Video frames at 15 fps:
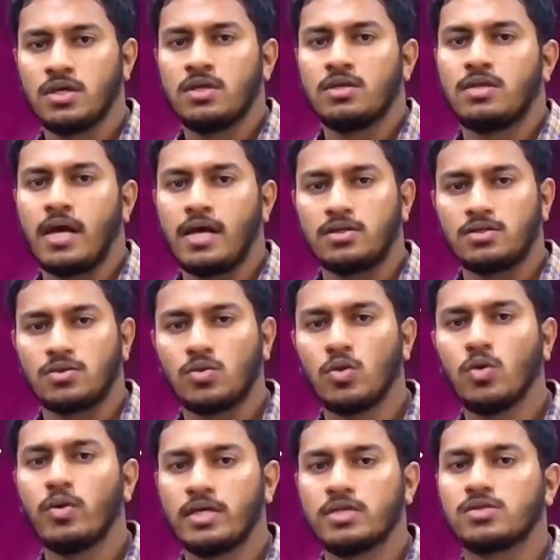that who
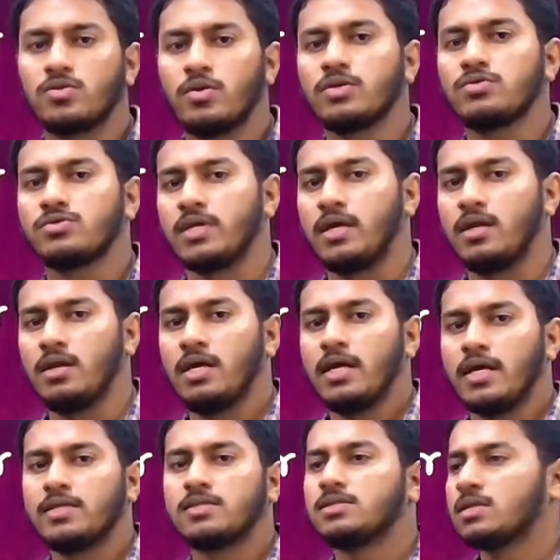is going to send,
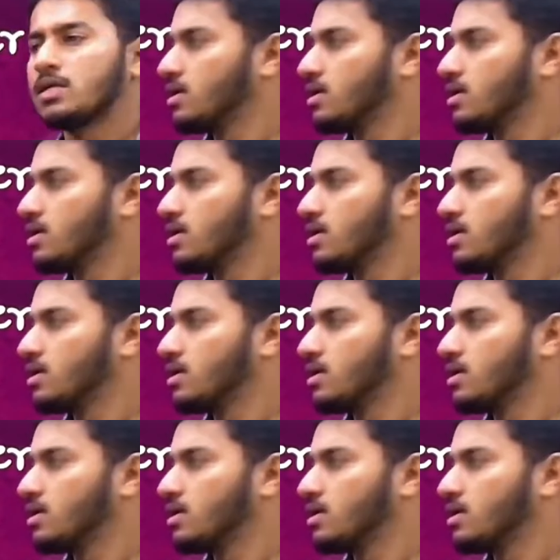his